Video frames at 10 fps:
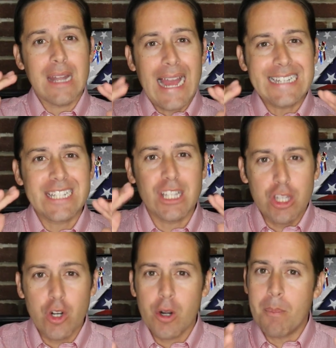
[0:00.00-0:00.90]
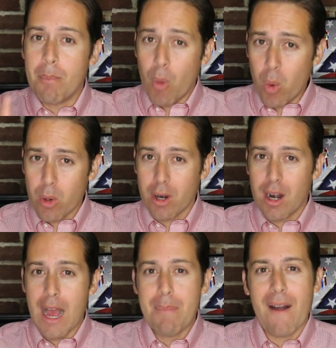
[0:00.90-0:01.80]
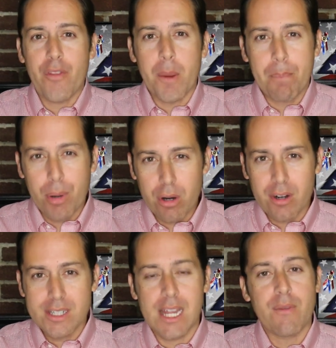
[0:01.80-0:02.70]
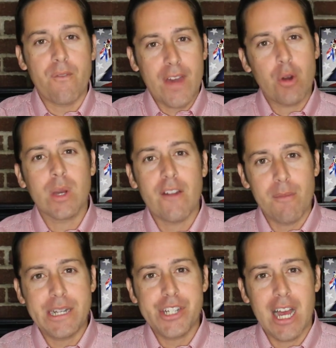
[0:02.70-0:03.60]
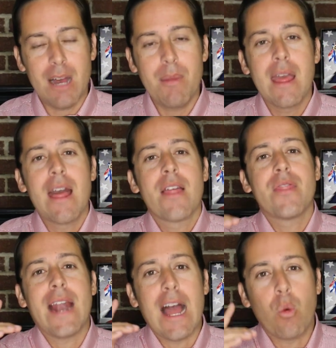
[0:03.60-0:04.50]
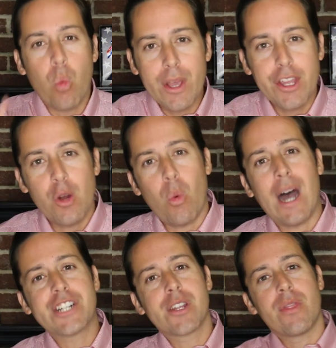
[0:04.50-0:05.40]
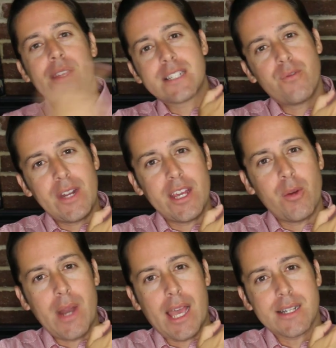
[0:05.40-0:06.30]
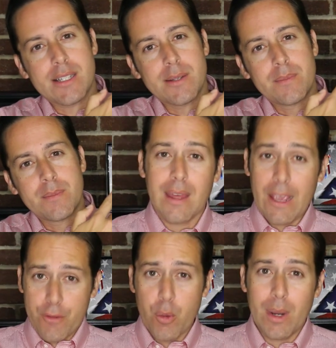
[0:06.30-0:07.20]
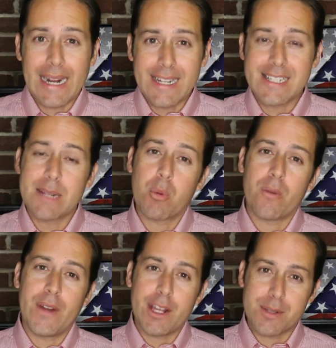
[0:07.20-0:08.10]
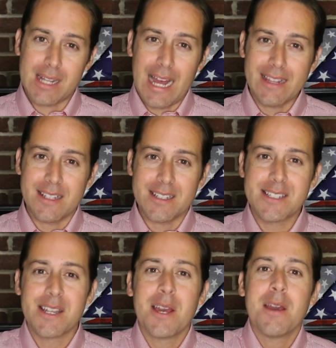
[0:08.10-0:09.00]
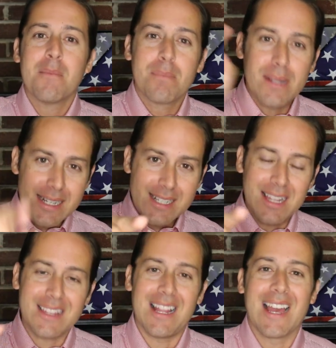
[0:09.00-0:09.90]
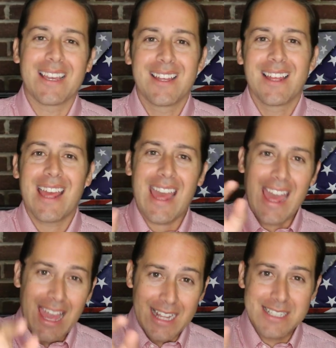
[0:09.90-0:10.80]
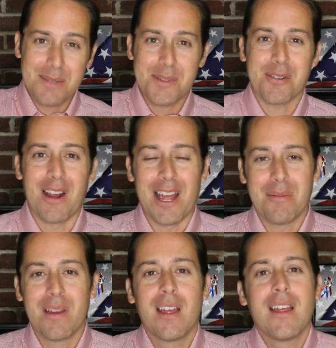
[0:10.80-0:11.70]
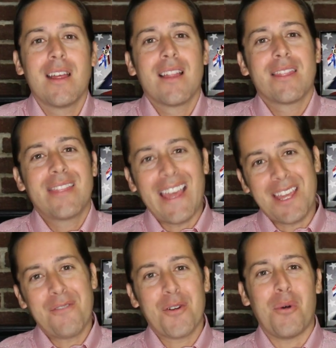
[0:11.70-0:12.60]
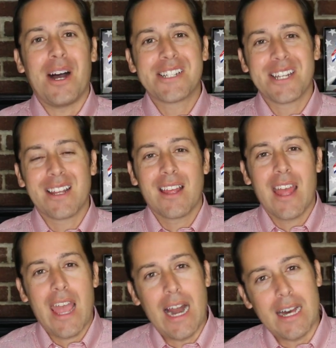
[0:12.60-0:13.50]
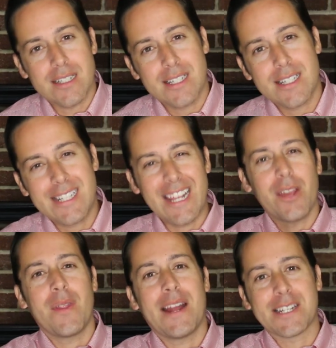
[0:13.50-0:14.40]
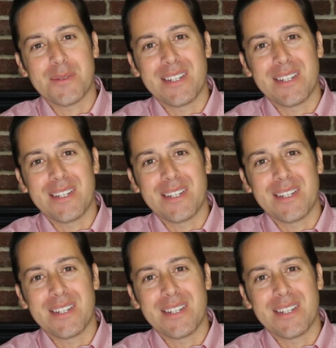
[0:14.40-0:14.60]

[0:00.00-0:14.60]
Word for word: like to learn more about the perks of a federal government job, then I want you to watch this video next. If you would like to see more videos like this, please click like and subscribe. Thank you for watching, and I'll see you in the next